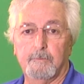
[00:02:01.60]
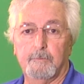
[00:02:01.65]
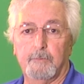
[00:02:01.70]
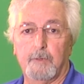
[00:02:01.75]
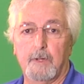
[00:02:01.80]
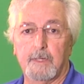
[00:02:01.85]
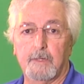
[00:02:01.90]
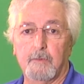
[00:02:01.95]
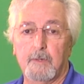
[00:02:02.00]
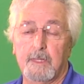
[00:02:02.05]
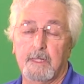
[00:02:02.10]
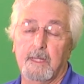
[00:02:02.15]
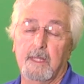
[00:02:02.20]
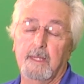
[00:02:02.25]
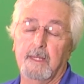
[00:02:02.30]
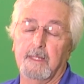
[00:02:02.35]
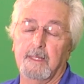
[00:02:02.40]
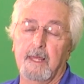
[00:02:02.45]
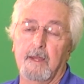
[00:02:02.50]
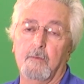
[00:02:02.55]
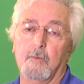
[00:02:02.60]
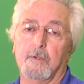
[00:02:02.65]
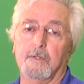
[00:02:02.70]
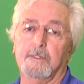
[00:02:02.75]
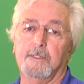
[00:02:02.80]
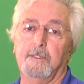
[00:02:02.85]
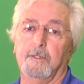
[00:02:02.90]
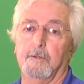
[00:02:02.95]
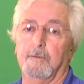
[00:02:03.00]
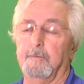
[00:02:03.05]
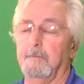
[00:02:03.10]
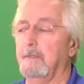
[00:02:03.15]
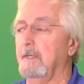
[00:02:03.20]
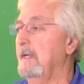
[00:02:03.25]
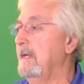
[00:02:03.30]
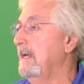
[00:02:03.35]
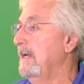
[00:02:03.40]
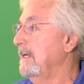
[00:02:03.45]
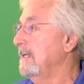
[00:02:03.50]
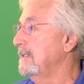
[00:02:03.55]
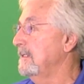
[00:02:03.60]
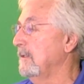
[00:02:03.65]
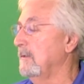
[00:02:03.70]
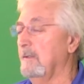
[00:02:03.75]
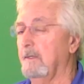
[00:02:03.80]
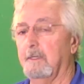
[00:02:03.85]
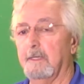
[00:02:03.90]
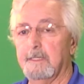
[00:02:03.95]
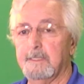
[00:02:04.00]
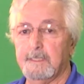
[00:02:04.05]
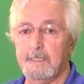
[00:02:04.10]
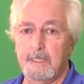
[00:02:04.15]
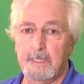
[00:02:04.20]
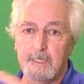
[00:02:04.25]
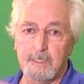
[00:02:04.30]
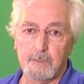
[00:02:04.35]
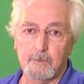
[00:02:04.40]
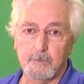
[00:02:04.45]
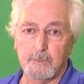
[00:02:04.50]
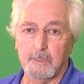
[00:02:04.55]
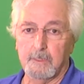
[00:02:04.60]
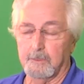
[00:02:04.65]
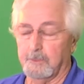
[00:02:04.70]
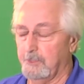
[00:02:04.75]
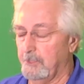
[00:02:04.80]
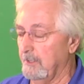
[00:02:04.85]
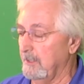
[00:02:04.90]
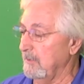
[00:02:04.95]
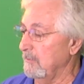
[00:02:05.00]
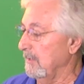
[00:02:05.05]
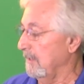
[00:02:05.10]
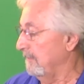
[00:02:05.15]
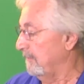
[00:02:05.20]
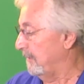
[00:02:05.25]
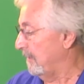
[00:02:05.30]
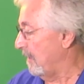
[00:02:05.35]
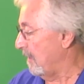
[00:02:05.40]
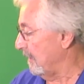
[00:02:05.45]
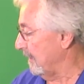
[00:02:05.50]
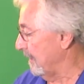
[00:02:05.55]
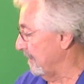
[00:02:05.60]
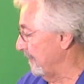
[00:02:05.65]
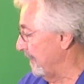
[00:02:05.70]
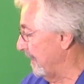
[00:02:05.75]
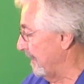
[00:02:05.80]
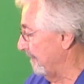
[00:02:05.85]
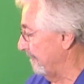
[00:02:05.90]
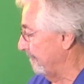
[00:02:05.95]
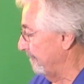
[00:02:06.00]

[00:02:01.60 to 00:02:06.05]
bright green, and that works too. So let's get into it, and I'll show you what I'm talking about.